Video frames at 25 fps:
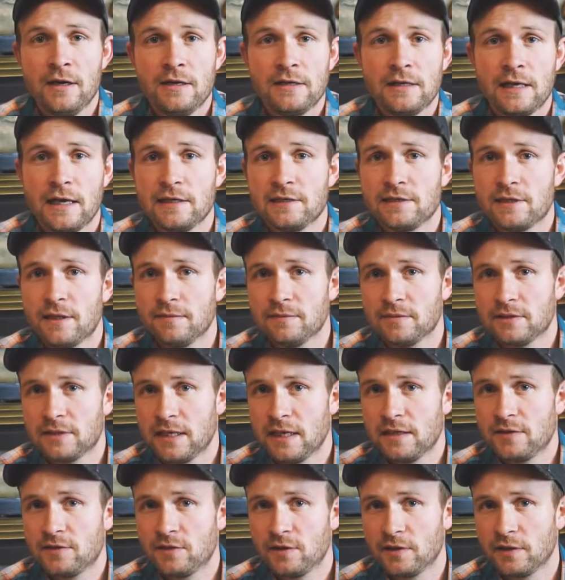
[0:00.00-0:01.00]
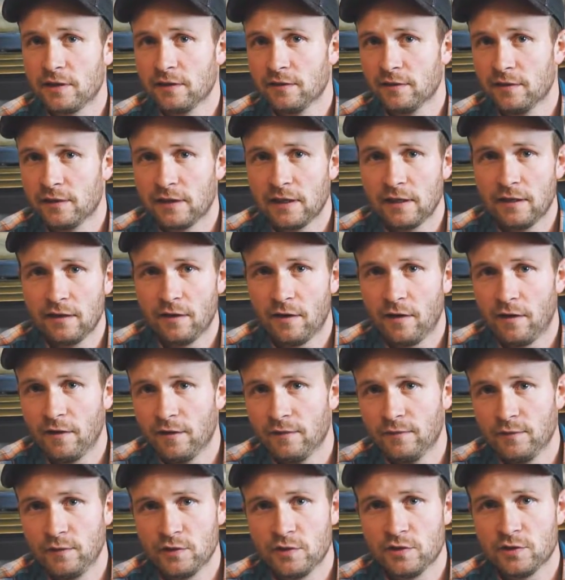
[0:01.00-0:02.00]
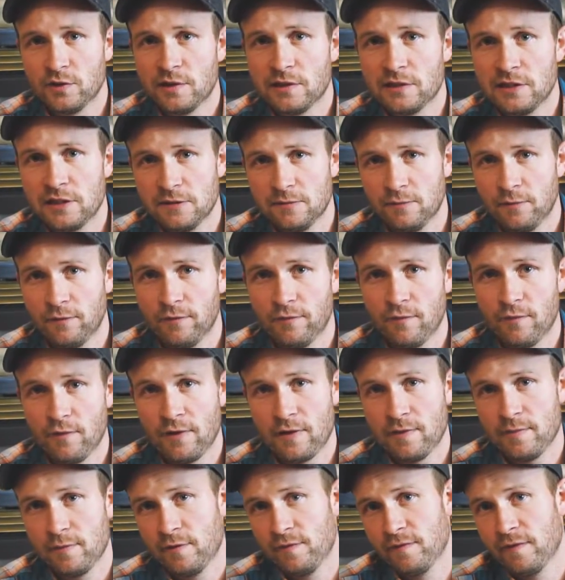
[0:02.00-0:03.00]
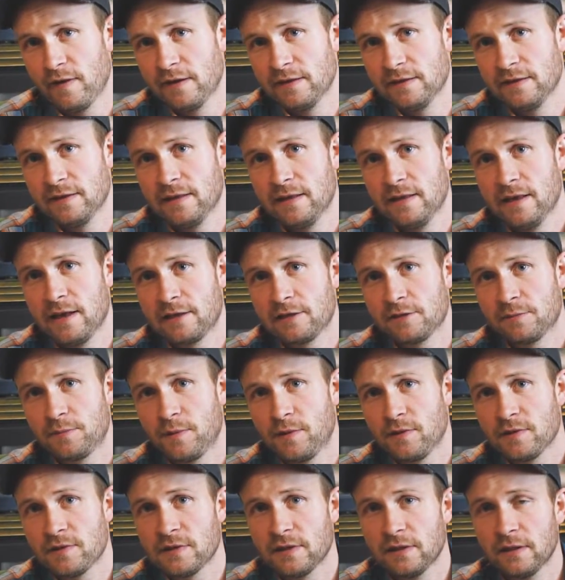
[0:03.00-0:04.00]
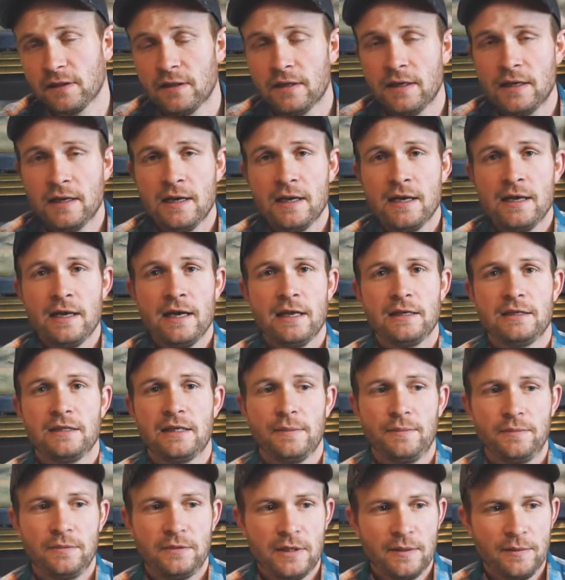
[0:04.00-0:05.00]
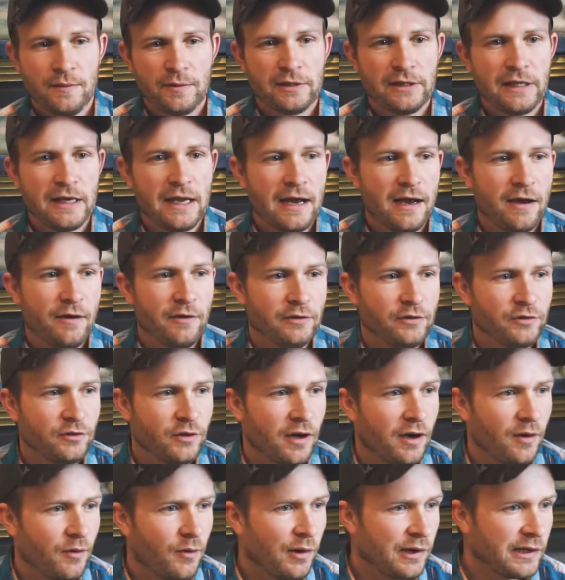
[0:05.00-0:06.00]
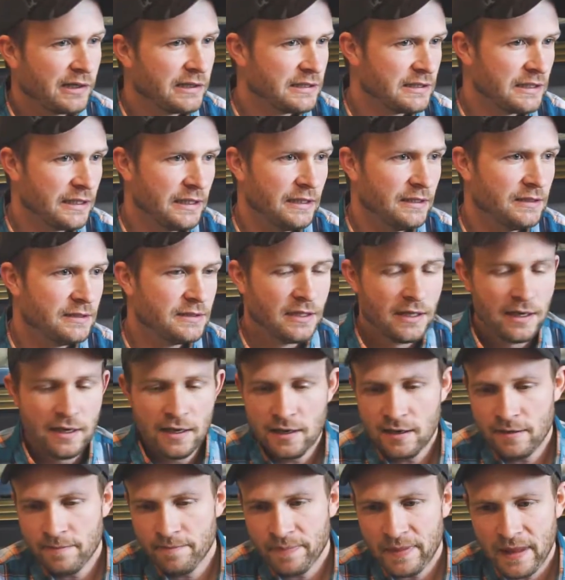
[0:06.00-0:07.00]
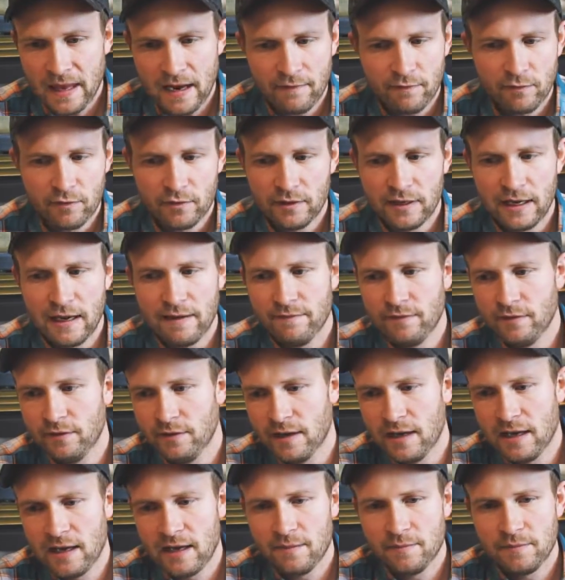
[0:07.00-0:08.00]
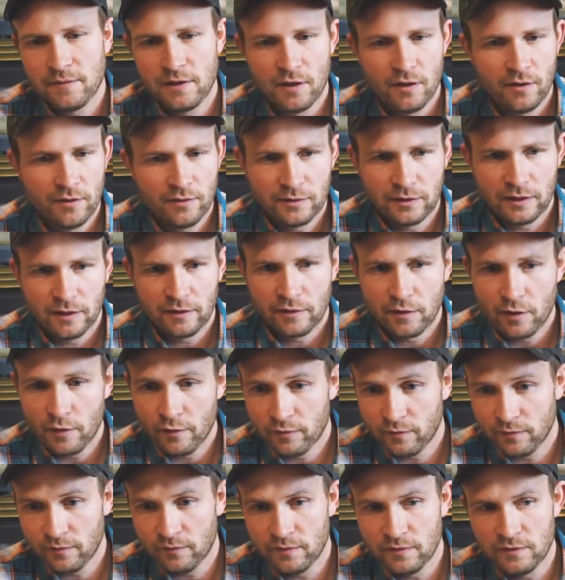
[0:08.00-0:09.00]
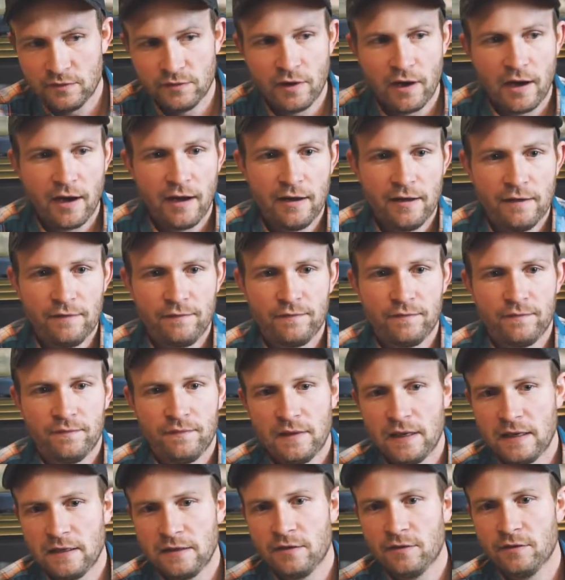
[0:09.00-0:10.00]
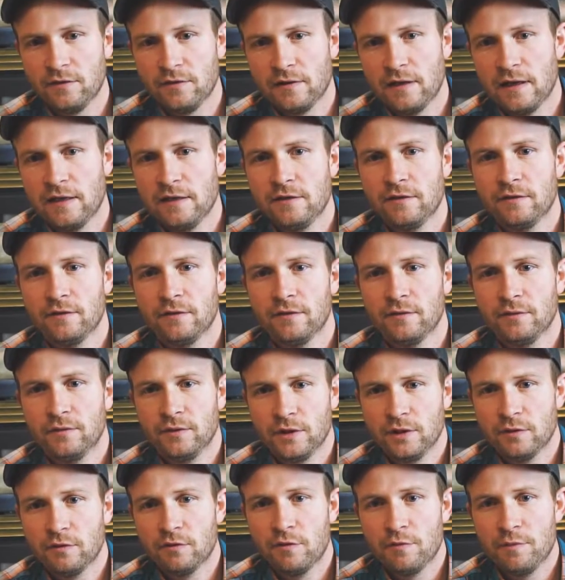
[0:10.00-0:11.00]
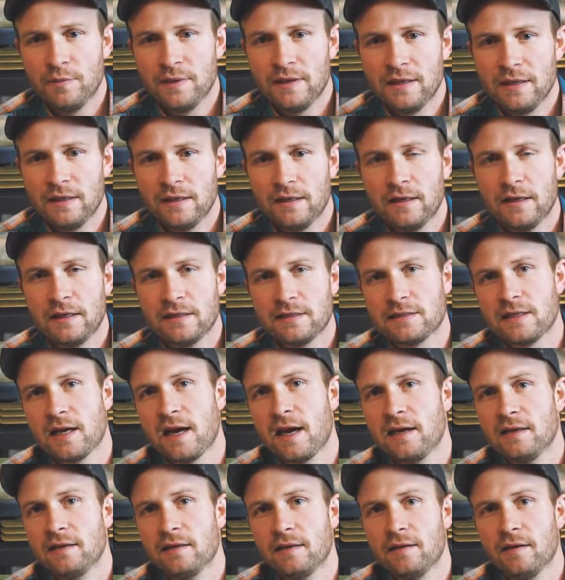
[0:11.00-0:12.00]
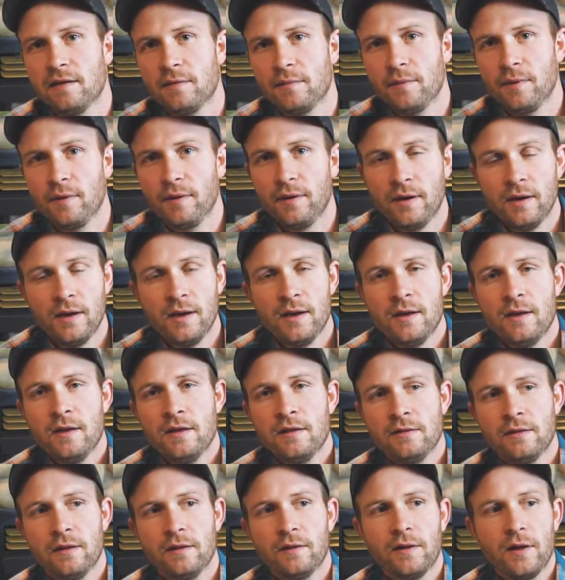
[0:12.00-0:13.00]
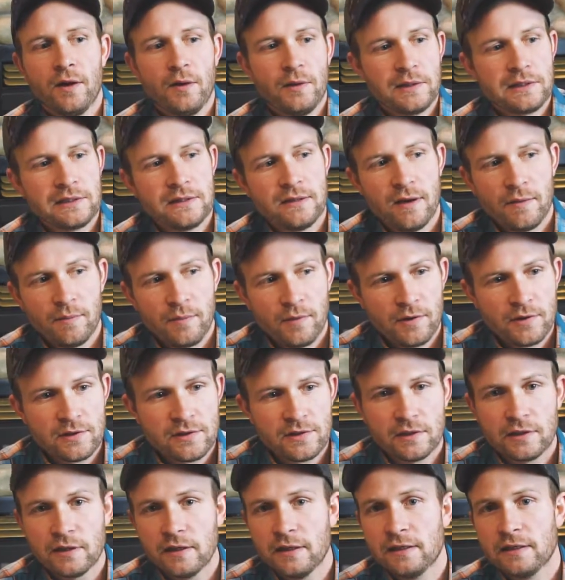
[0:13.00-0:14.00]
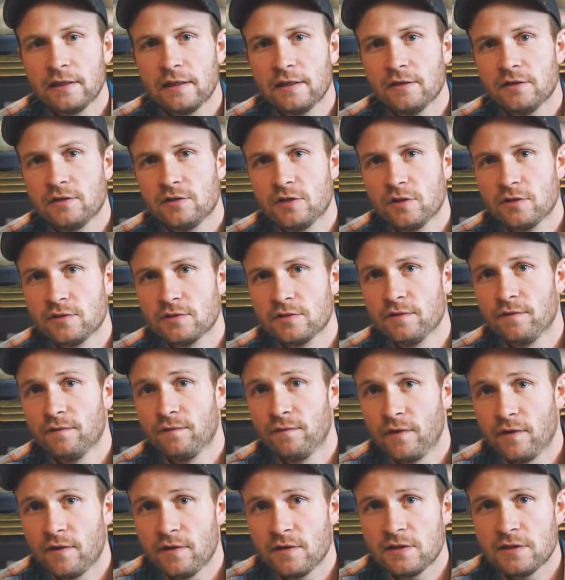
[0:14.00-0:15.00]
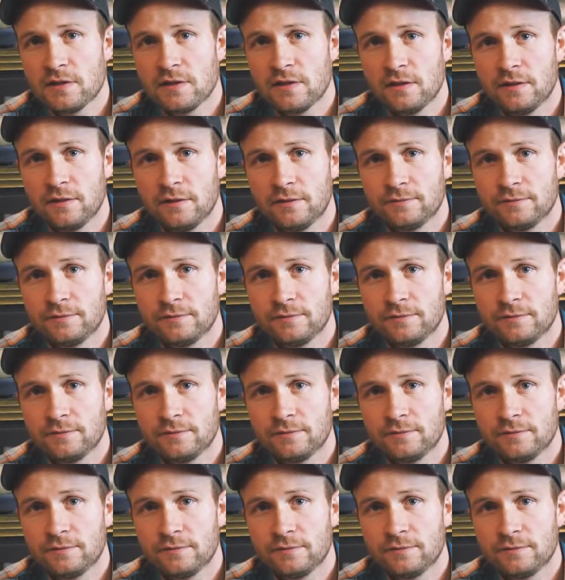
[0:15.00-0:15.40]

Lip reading: Okay, some states are going to look at all of your choices before they move on to the next person. And typically how a draw works is everyone will have their name. They'll go through the draw, you will be assigned a number. The lowest numbers are going to get chosen first.